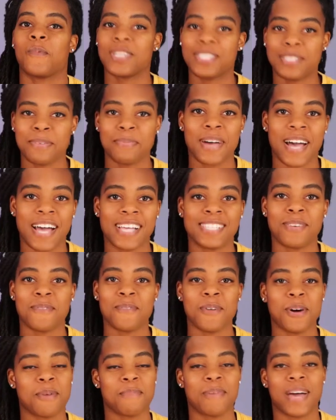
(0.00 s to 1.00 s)
What's up guys,
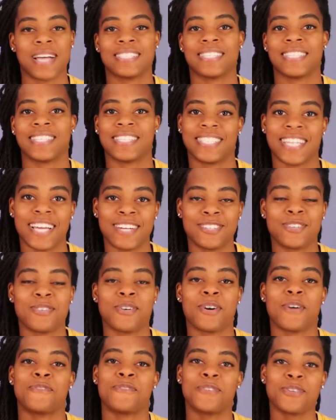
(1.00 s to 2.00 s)
and welcome back to the
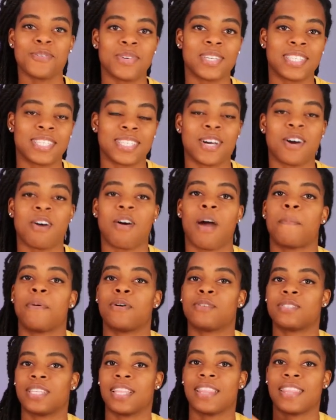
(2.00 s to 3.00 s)
channel. A few weeks ago I
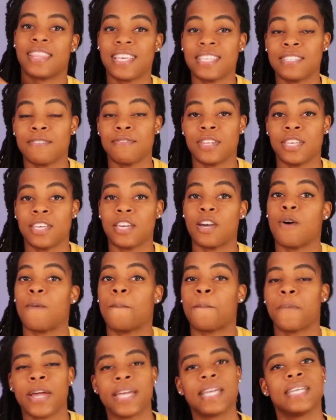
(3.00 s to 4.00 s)
posted this
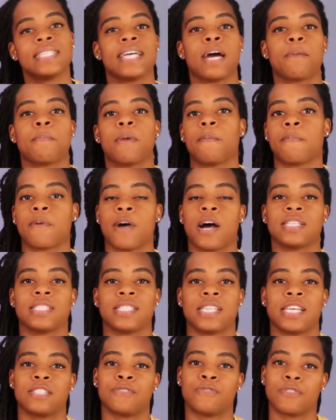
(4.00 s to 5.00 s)
video breaking down my
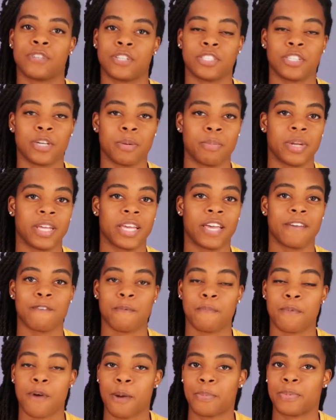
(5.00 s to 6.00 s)
process for determining
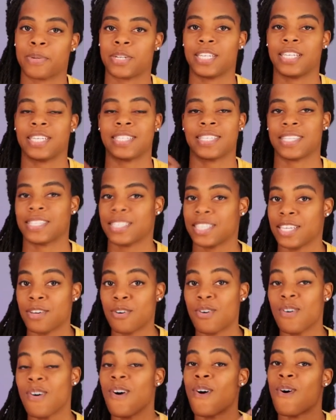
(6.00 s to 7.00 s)
if a property is a
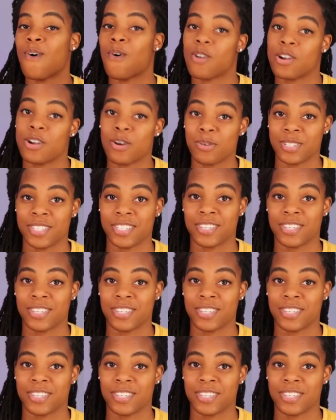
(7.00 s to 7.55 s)
deal or no